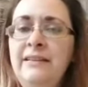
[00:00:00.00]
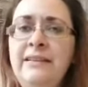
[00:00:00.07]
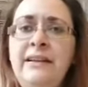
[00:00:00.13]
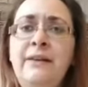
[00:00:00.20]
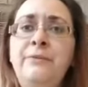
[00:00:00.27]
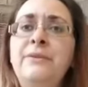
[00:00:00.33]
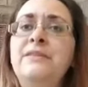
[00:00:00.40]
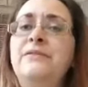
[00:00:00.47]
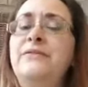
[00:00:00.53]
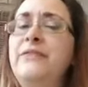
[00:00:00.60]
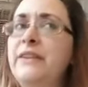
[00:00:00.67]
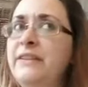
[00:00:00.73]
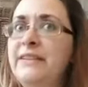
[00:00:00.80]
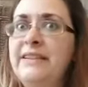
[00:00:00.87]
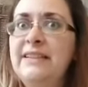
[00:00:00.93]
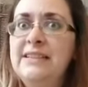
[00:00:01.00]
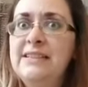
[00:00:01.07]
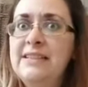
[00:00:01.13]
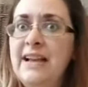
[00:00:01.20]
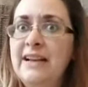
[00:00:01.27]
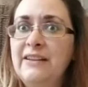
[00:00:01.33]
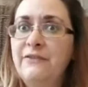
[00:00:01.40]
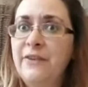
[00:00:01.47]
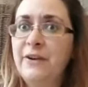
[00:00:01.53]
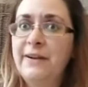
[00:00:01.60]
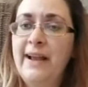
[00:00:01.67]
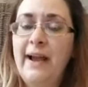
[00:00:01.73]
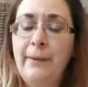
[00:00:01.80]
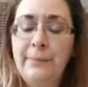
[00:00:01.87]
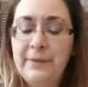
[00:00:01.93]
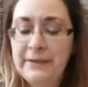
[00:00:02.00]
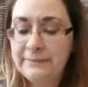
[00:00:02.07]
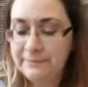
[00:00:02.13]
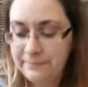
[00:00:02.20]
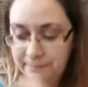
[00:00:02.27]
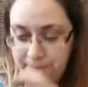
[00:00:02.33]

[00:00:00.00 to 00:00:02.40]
and I was very ecstatic and very happy.